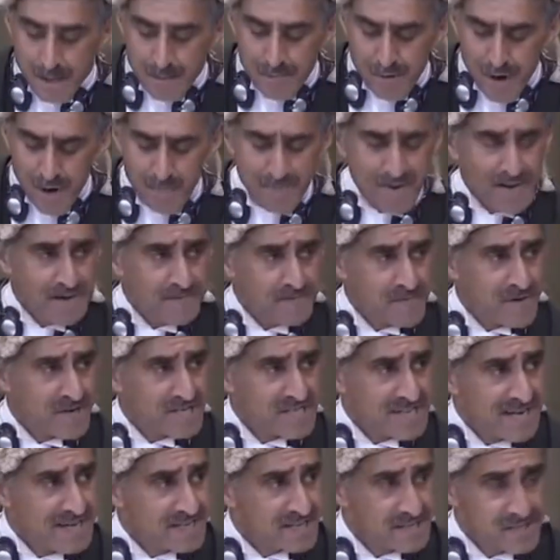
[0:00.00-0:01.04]
appropriate for a
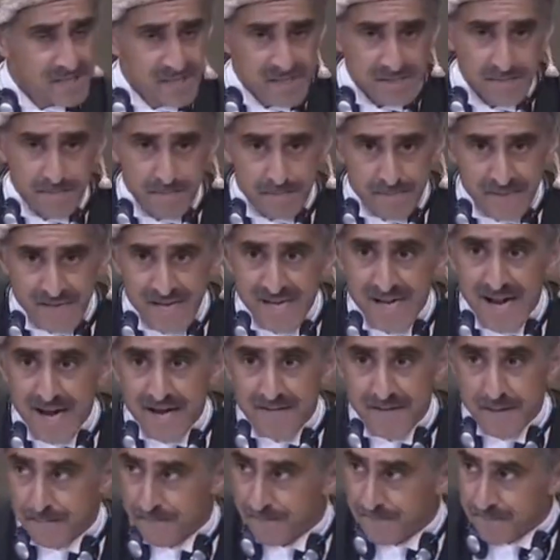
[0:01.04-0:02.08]
sentence, but in
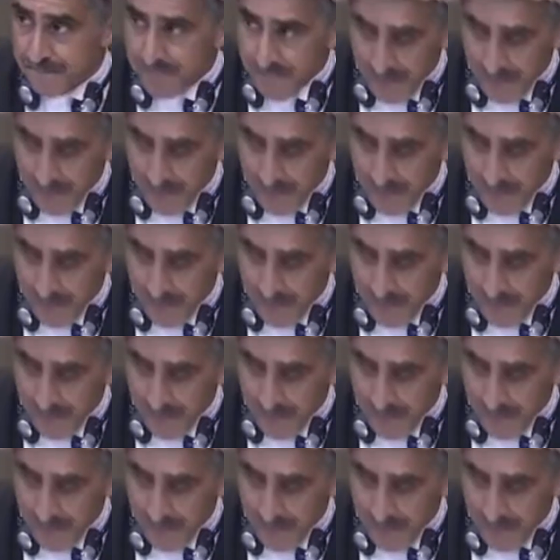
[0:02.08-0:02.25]
any event,